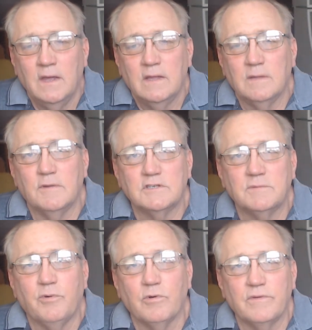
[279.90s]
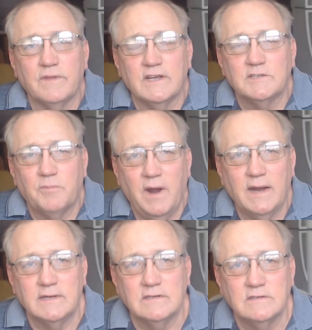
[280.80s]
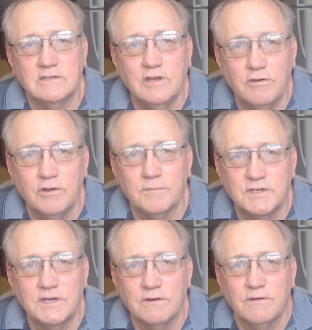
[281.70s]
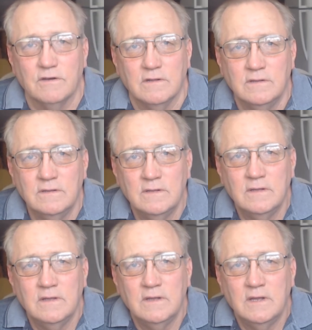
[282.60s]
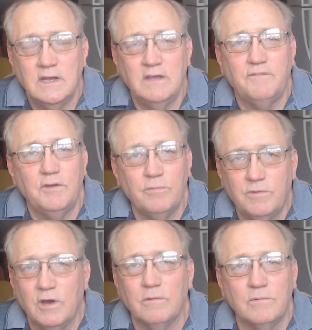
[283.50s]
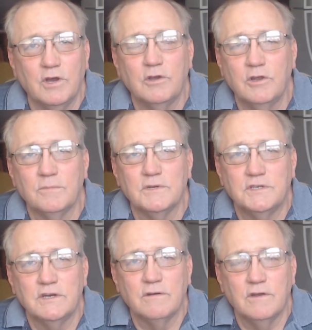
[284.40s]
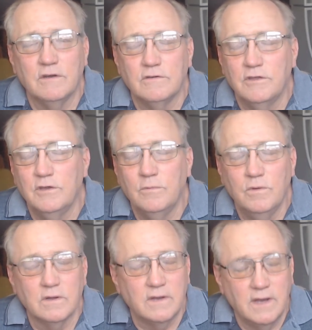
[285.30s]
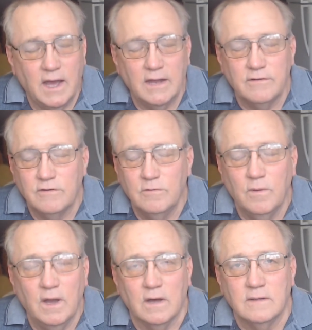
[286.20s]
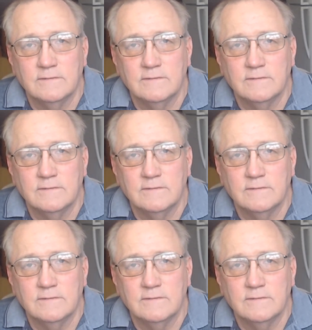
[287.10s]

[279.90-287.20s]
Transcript: The most important thing is practice. Know your material. If you don't know your material, you will not do well.